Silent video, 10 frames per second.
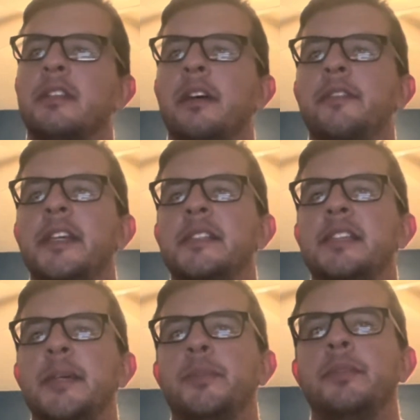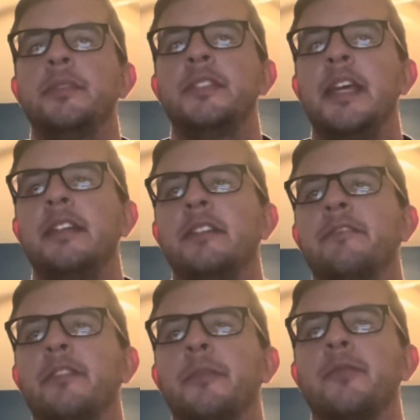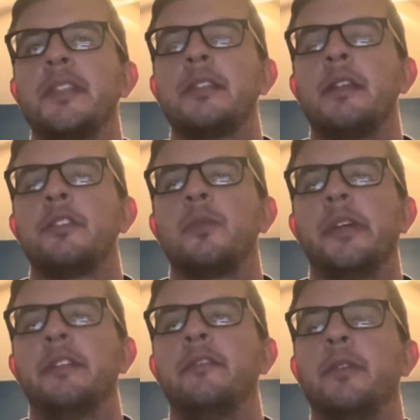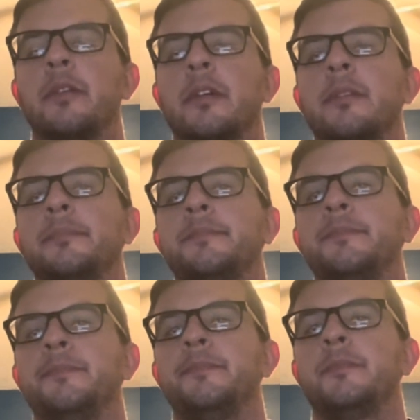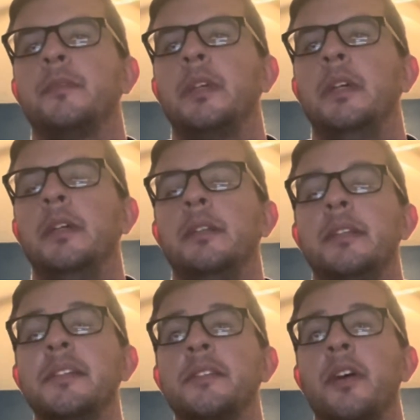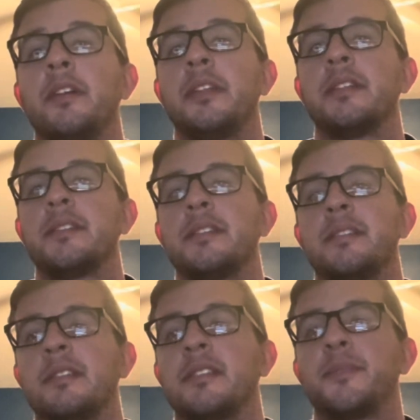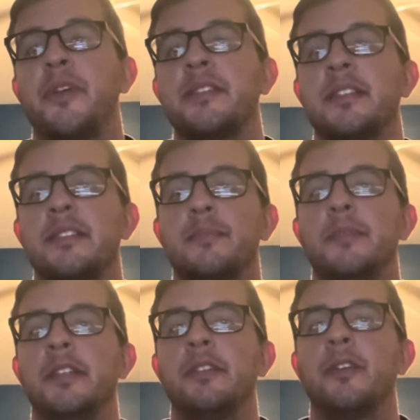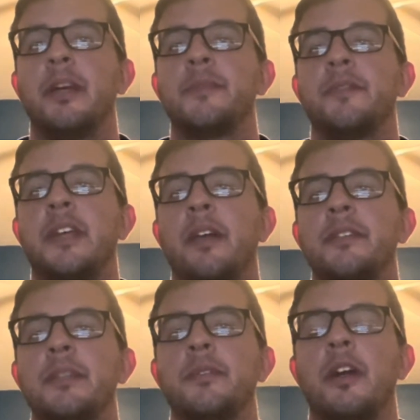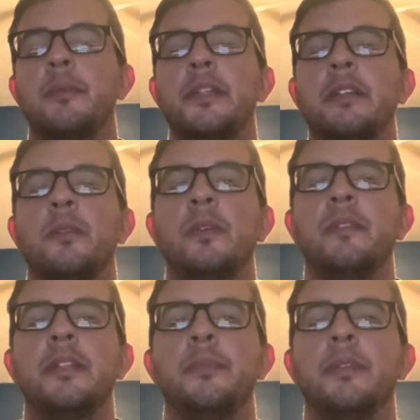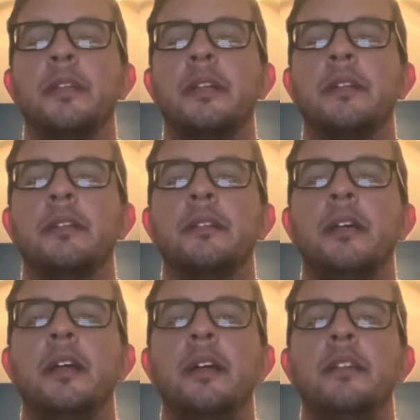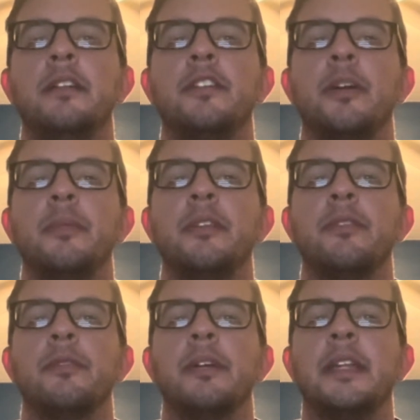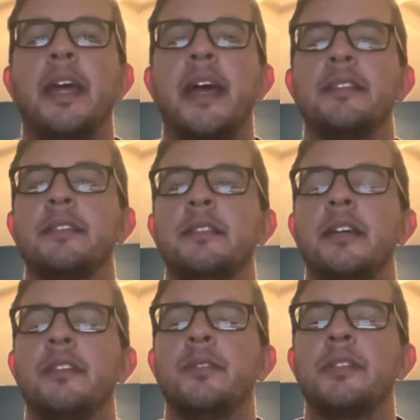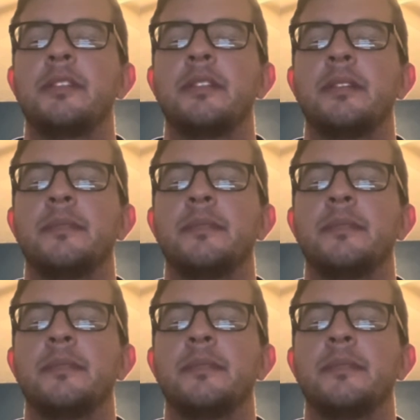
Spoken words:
of a sample taken from a residential well in Florida. This hardness is expressed as milligrams of calcium carbonate equivalent per liter, determined through an acid titration.